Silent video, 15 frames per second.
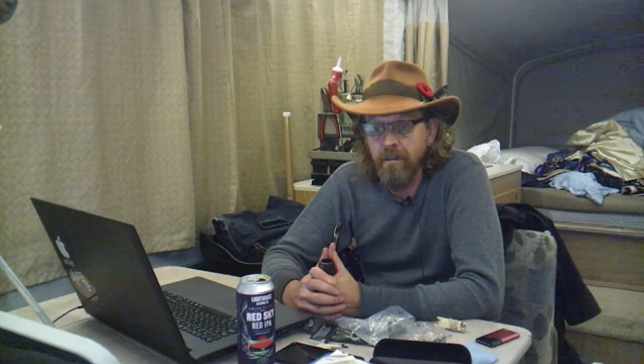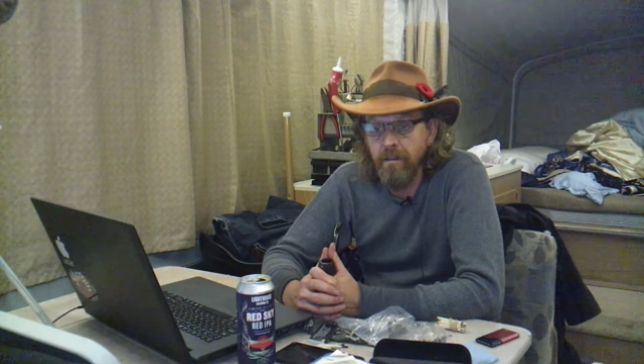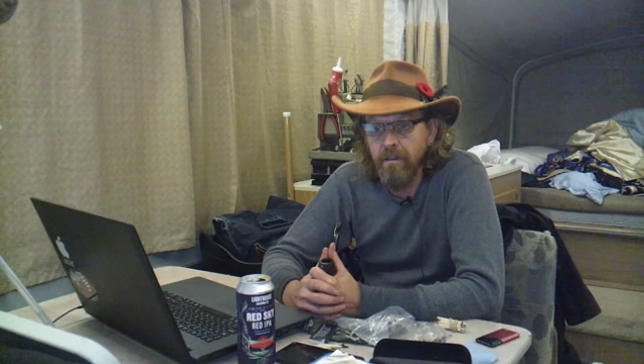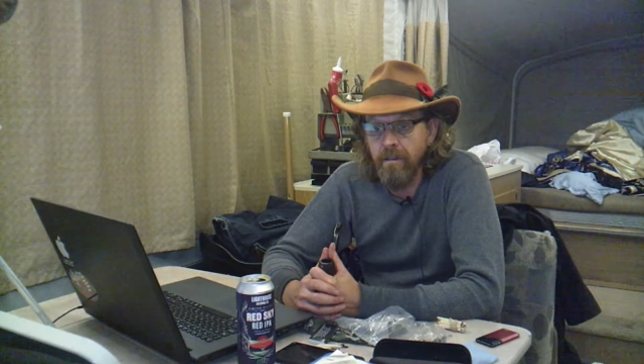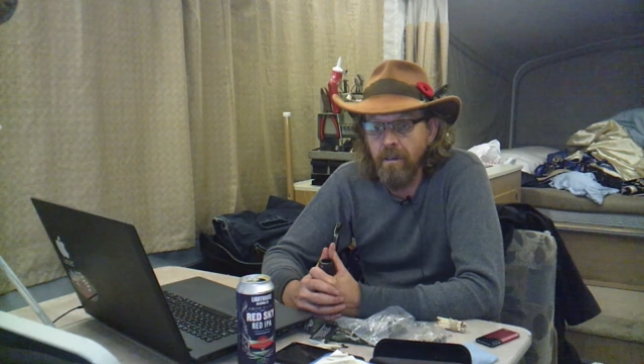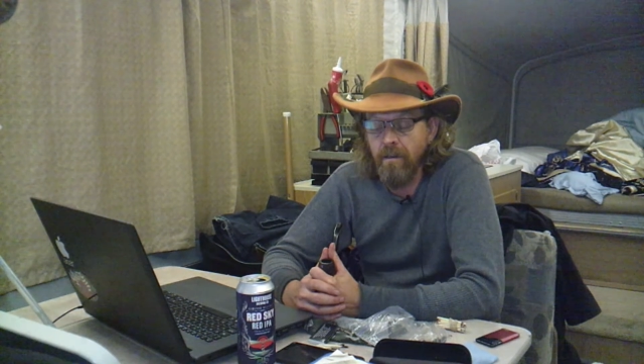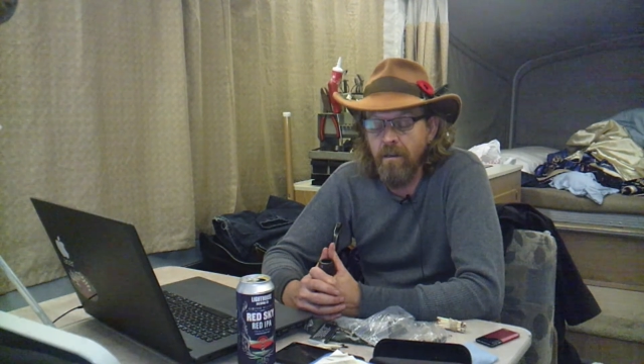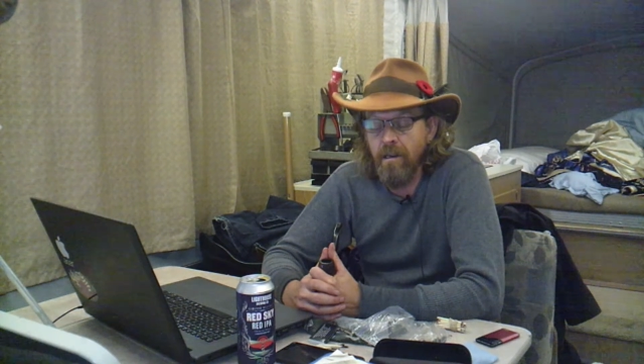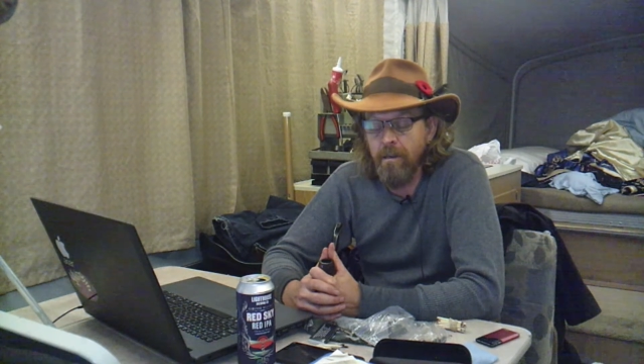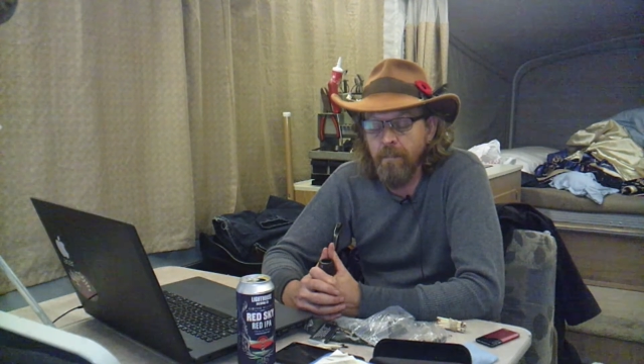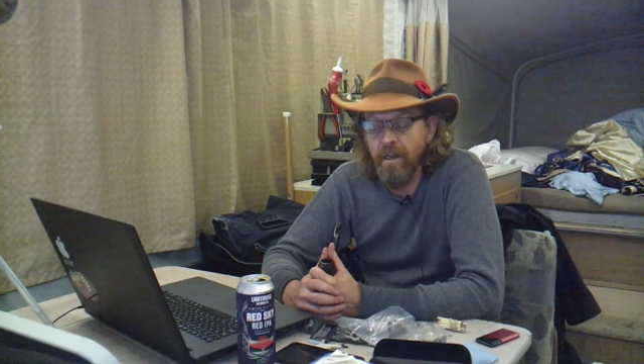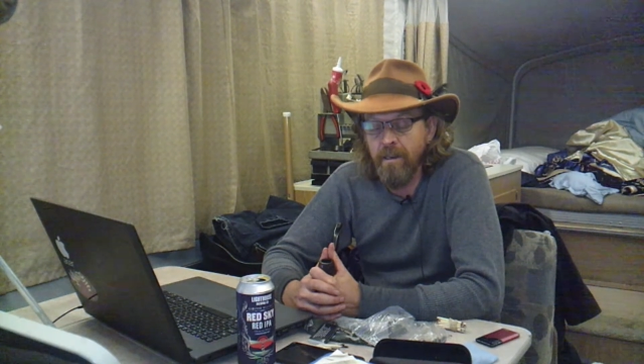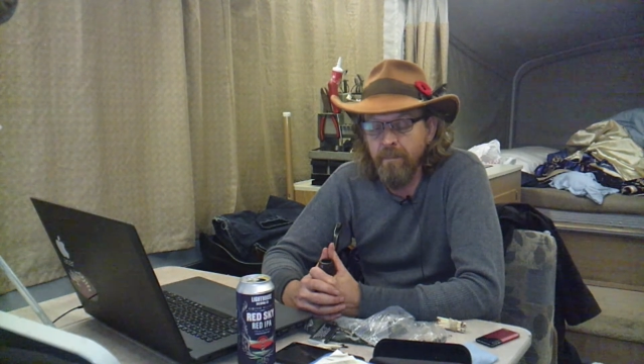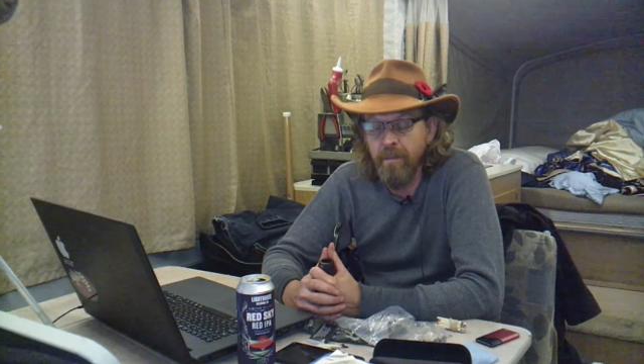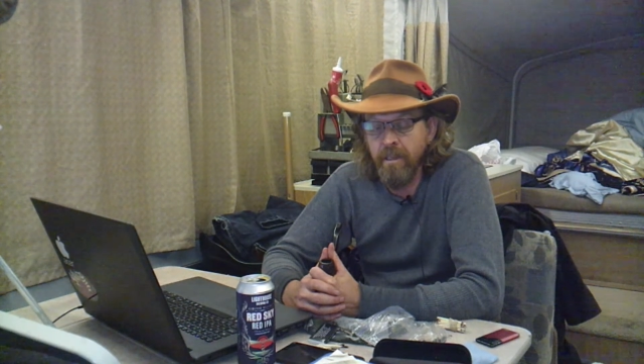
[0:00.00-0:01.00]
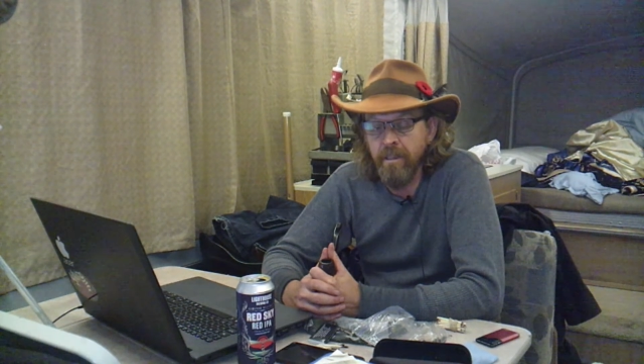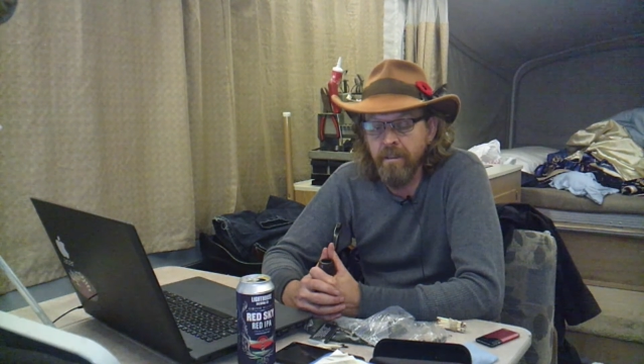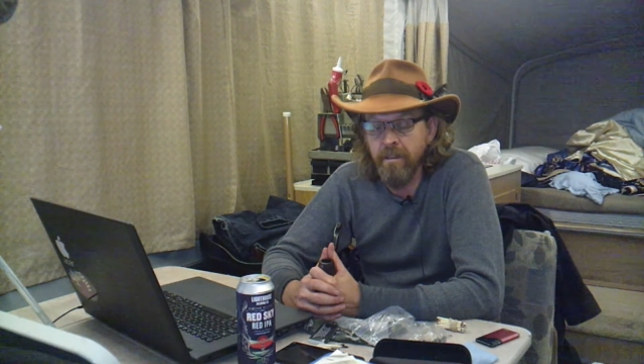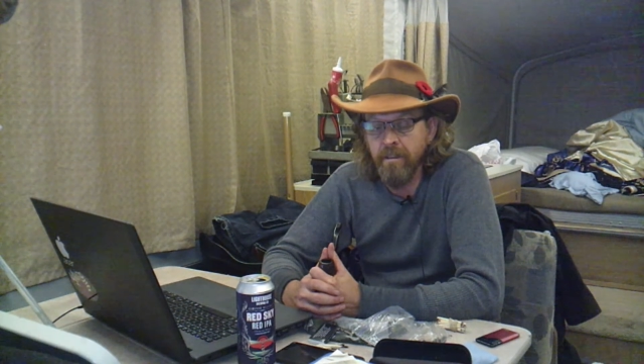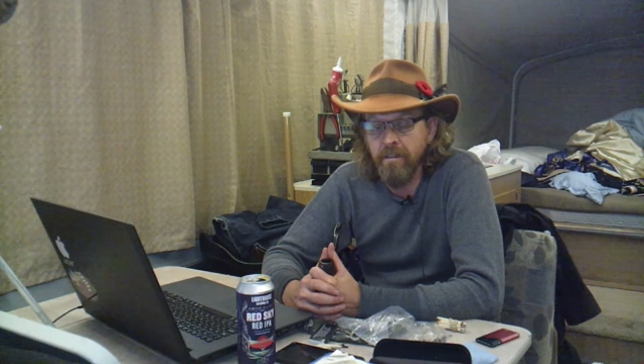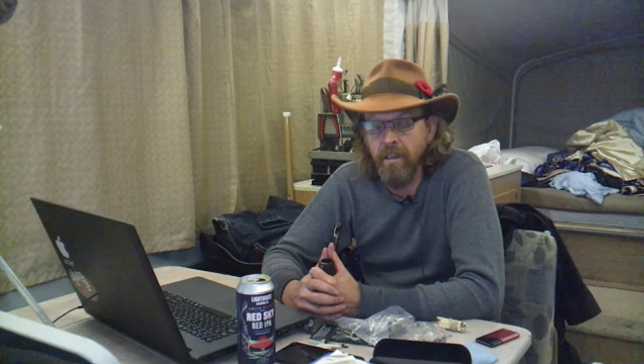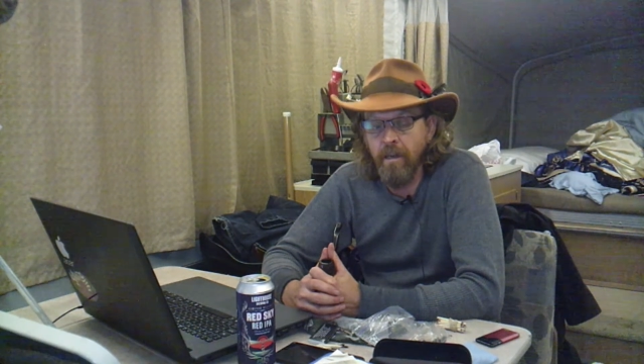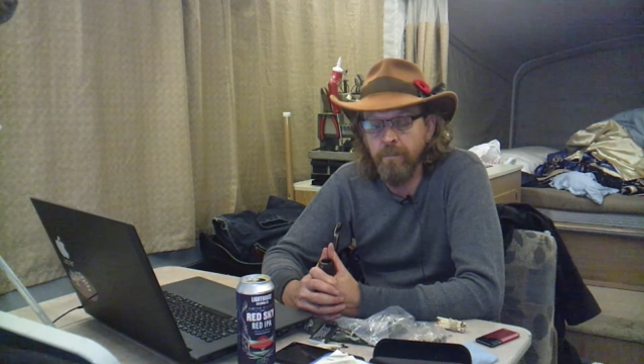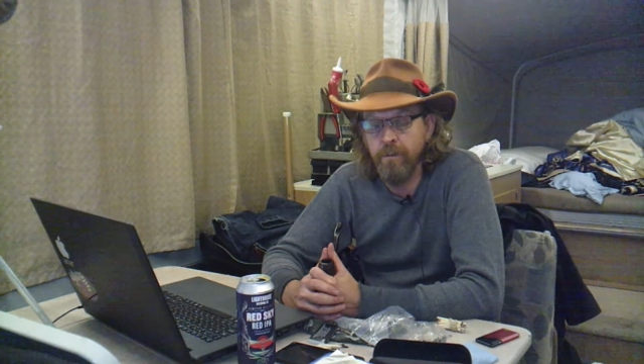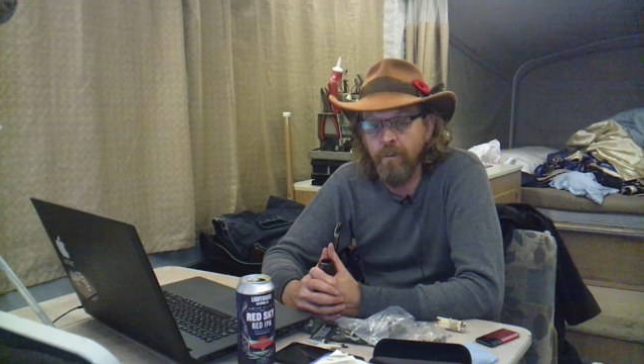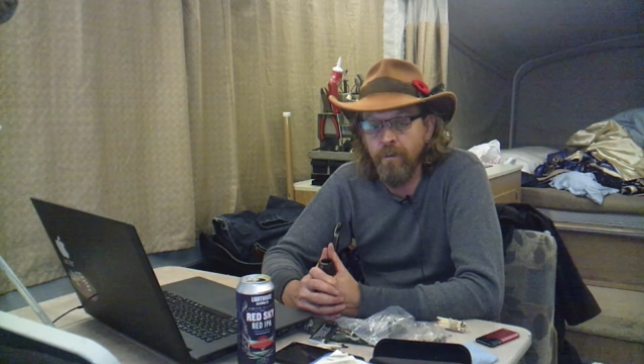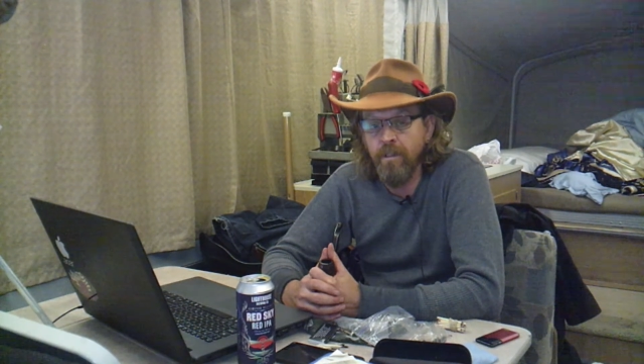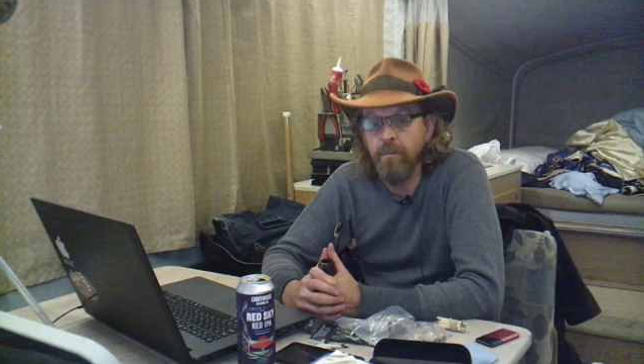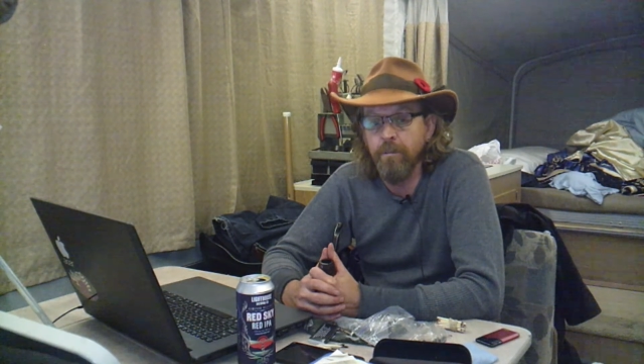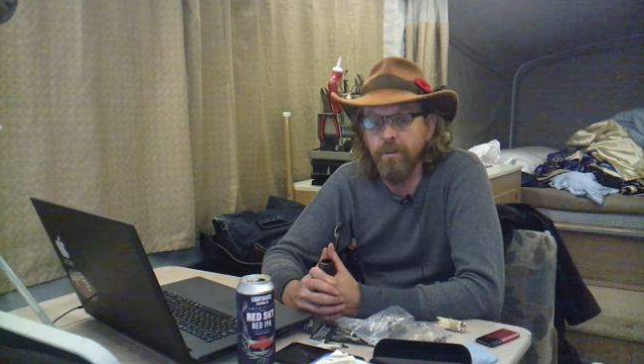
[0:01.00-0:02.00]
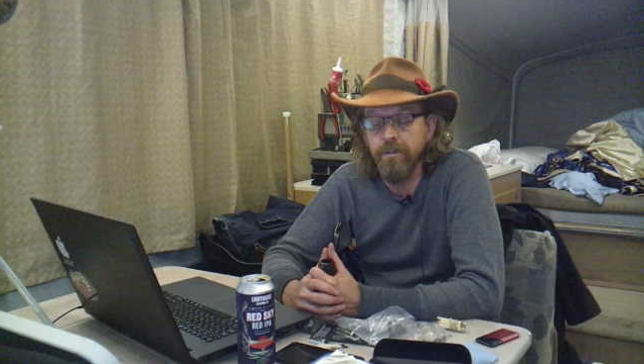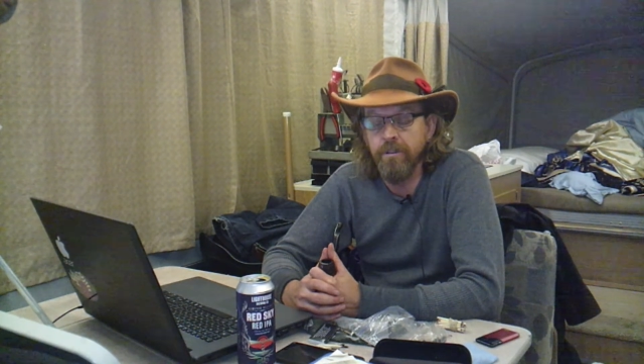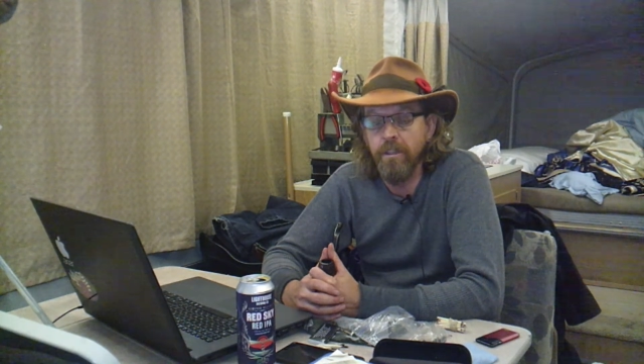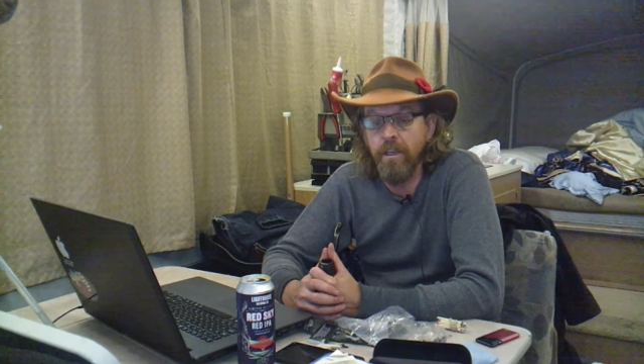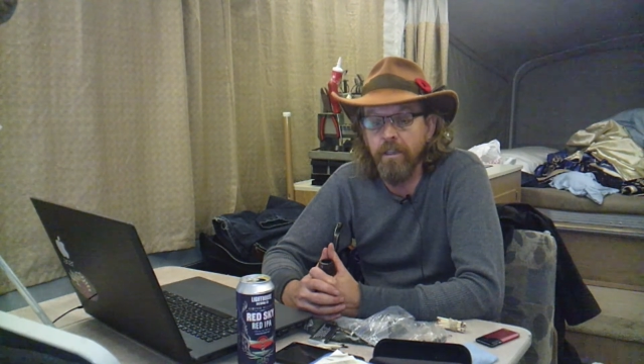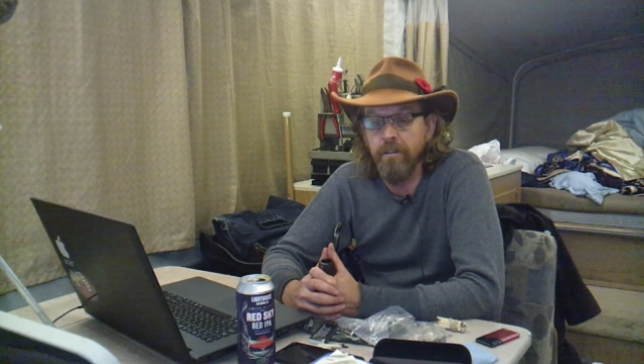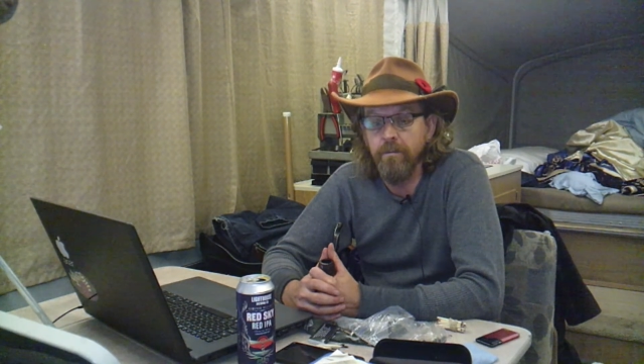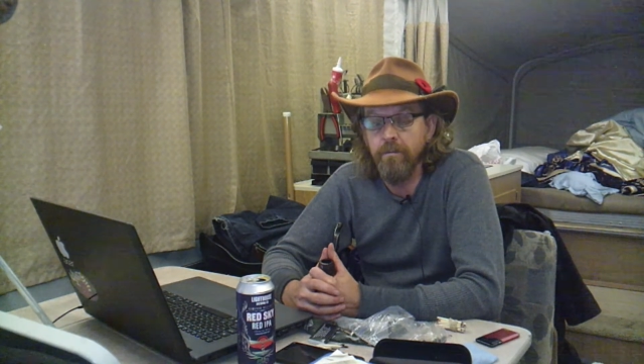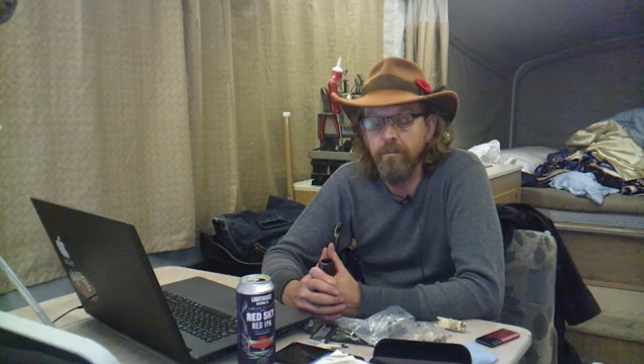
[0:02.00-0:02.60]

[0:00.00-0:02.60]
Now, I might be in the top 20%